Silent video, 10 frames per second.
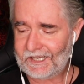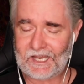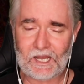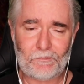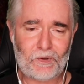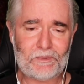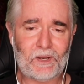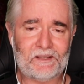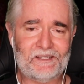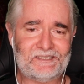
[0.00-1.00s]
Now, bear in
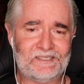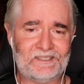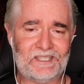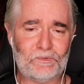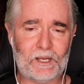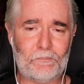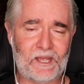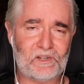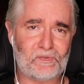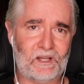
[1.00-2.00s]
mind, this is the Red
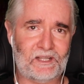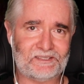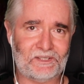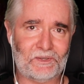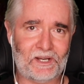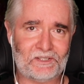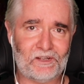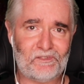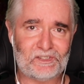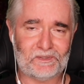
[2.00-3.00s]
Band trailer, so I don't know
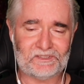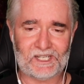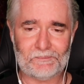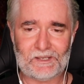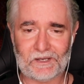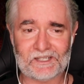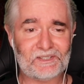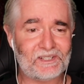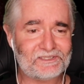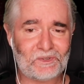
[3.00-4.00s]
if this one's going to be
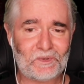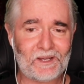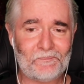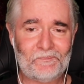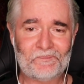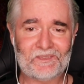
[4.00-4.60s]
monetized or not.